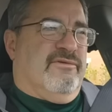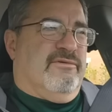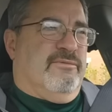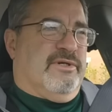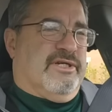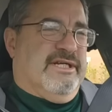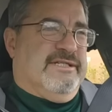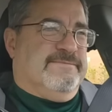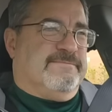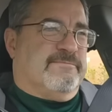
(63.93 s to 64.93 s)
so we're
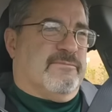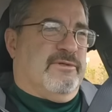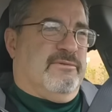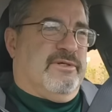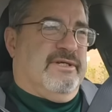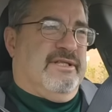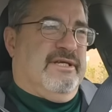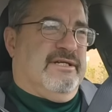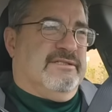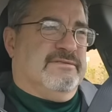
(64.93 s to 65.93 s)
good. We're good
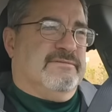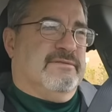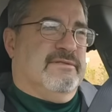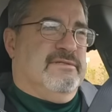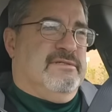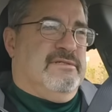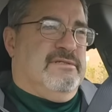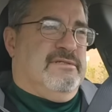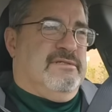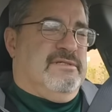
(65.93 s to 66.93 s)
there,
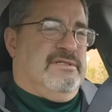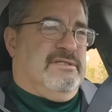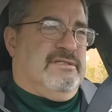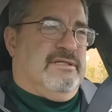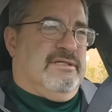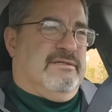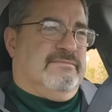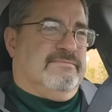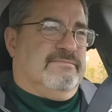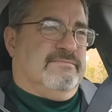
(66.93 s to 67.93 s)
and
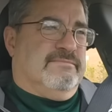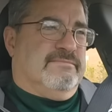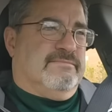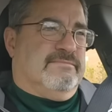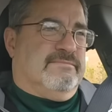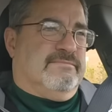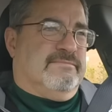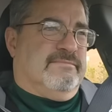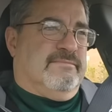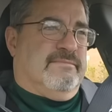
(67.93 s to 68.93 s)
um,
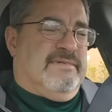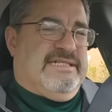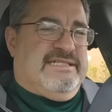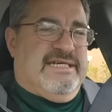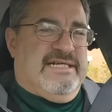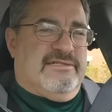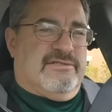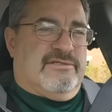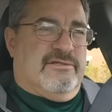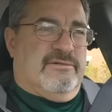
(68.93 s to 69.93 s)
that's it.
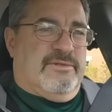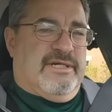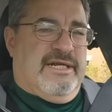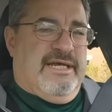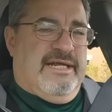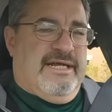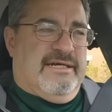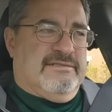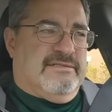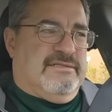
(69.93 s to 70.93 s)
So we're gonna head
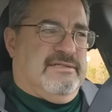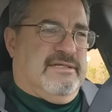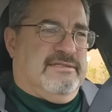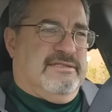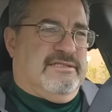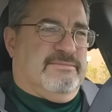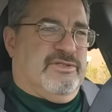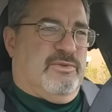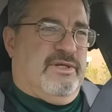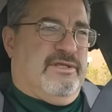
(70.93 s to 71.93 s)
out uh, December
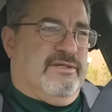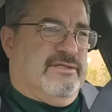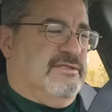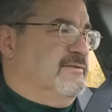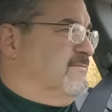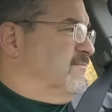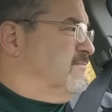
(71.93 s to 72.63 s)
23rd